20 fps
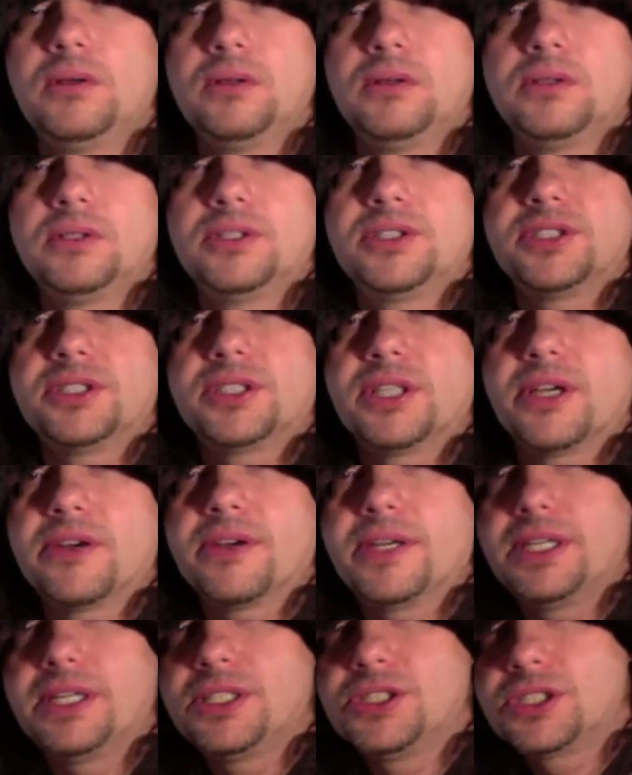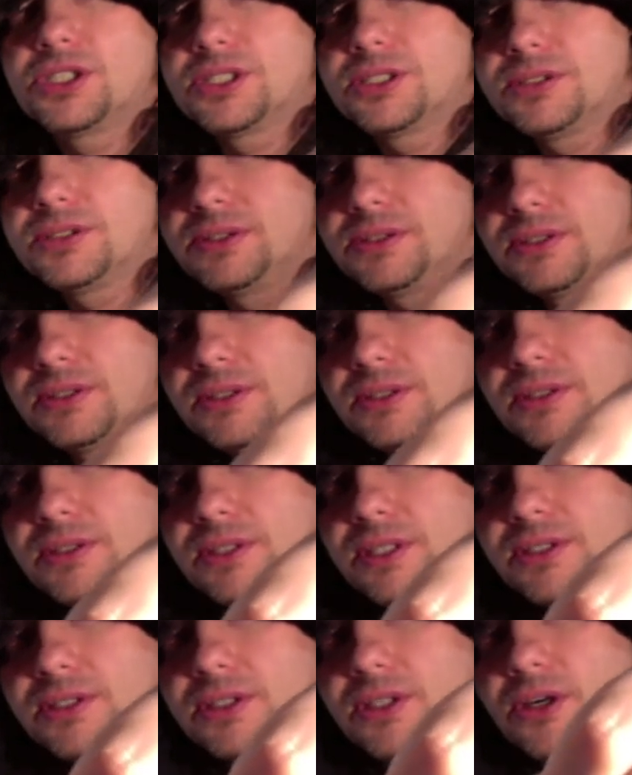This is our engine
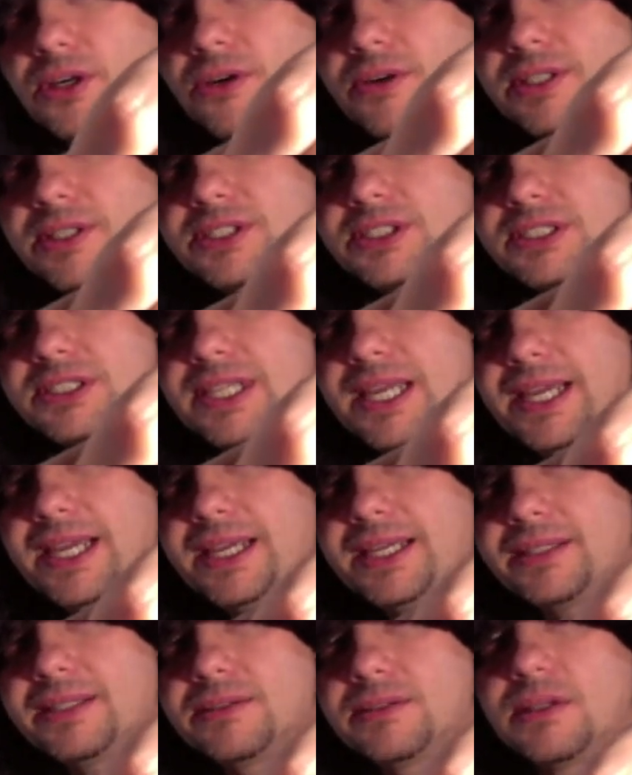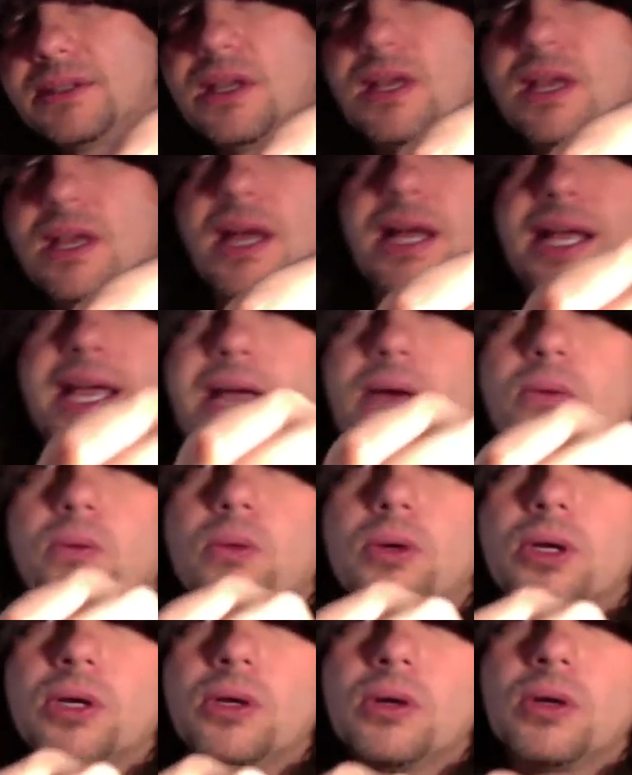at current state. got
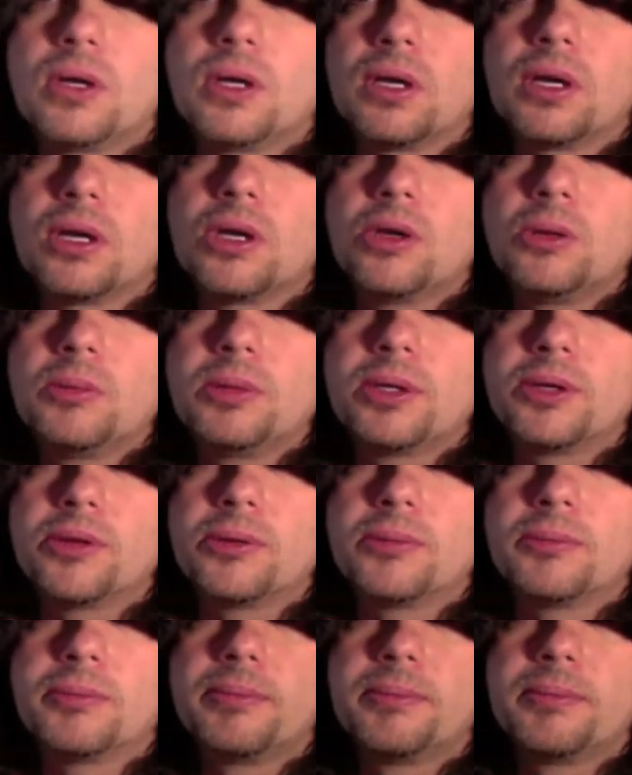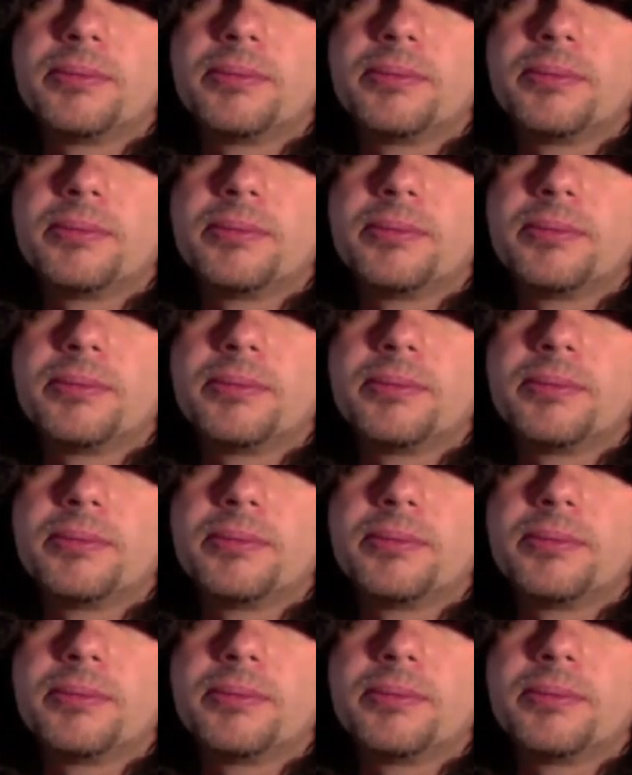real aluminum